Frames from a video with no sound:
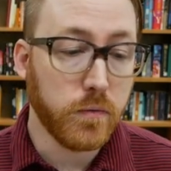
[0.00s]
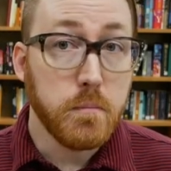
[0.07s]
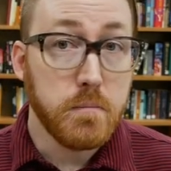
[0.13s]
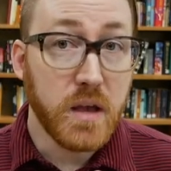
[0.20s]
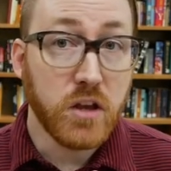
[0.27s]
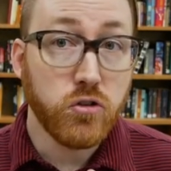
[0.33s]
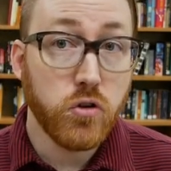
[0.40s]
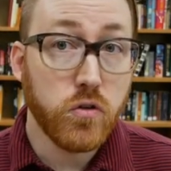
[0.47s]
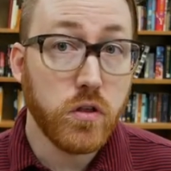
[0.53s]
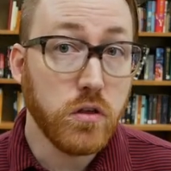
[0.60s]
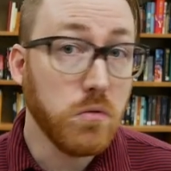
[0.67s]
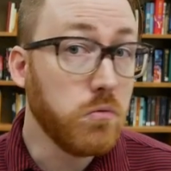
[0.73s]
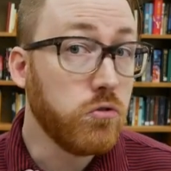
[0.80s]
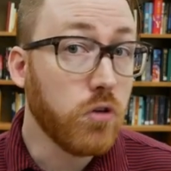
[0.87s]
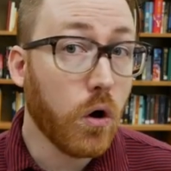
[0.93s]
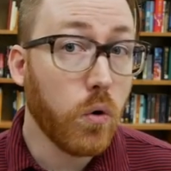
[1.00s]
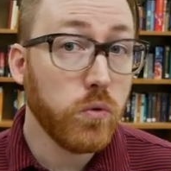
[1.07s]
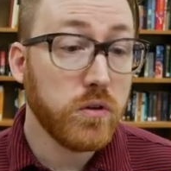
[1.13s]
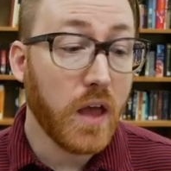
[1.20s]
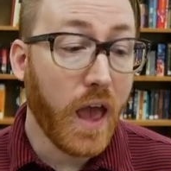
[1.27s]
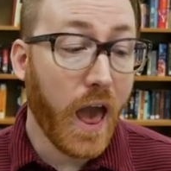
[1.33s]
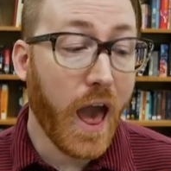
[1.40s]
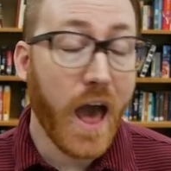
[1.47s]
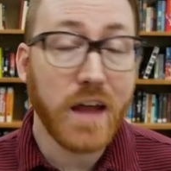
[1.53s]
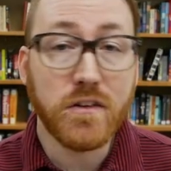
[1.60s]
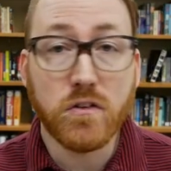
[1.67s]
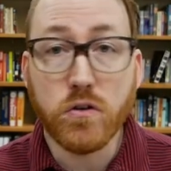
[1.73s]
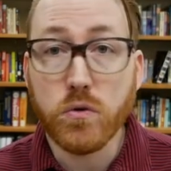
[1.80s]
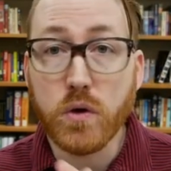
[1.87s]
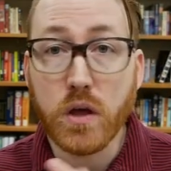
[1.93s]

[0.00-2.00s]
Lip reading: Make sure that you don't add new